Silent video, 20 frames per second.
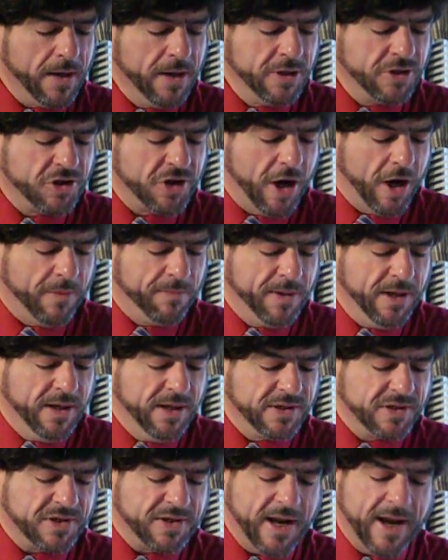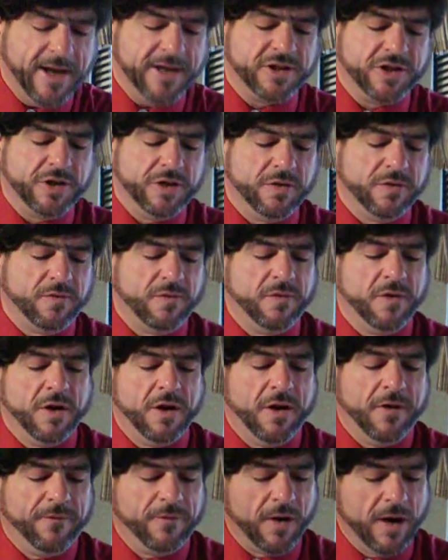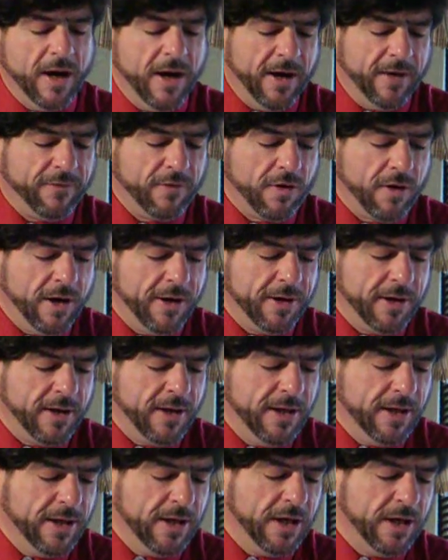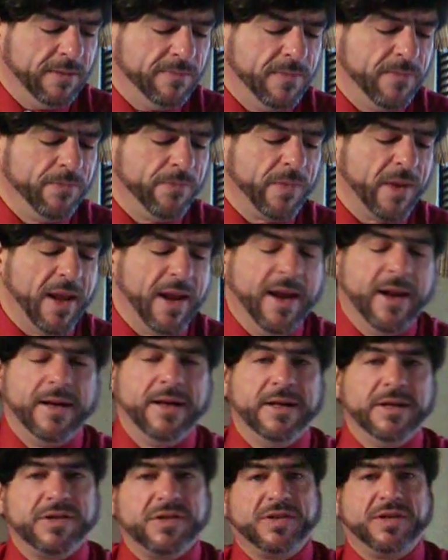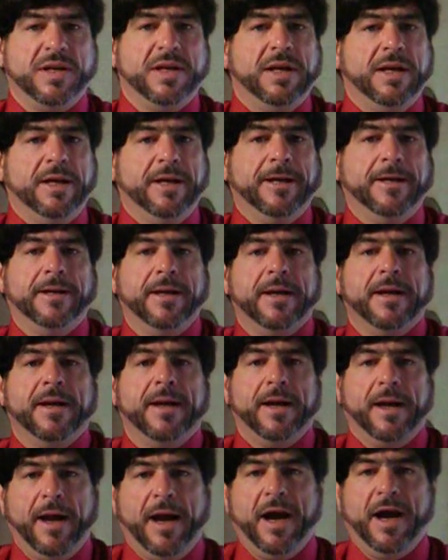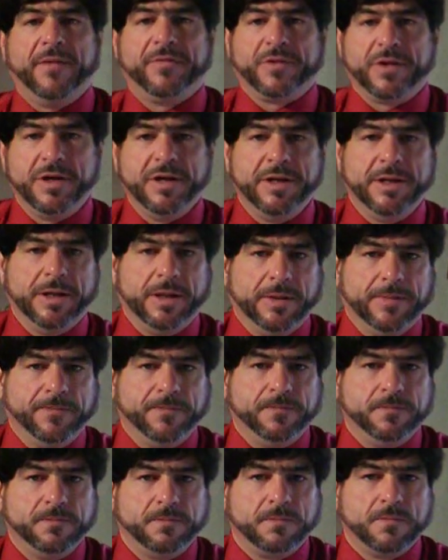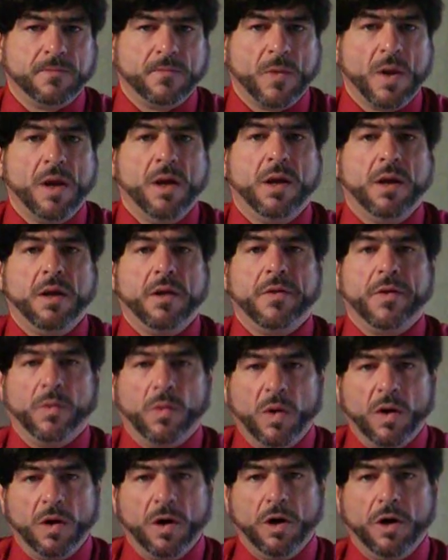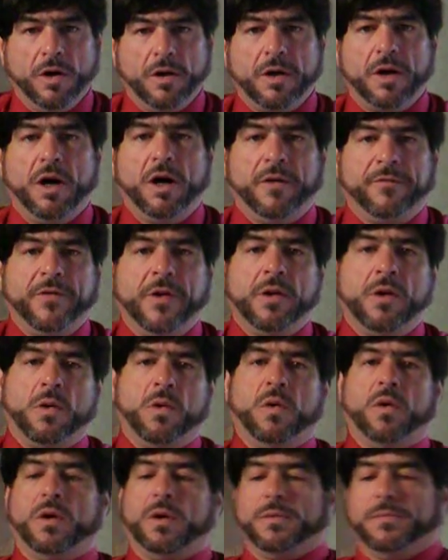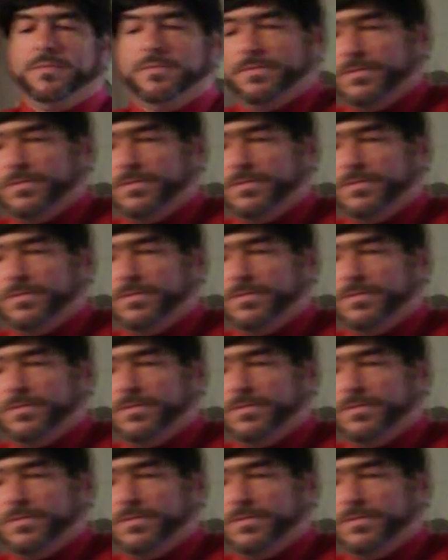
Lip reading: It shall be a statute forever unto him and his seed after him. The word of the Lord.